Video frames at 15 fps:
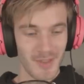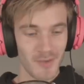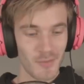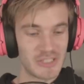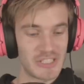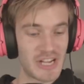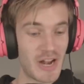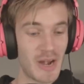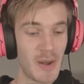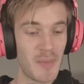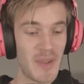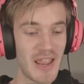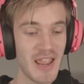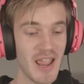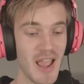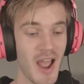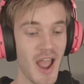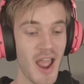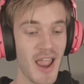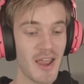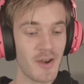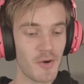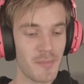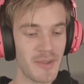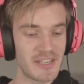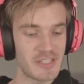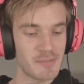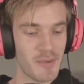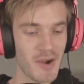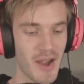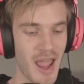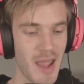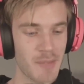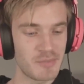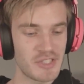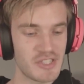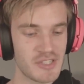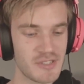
Was it gonna be a hit or miss, perhaps?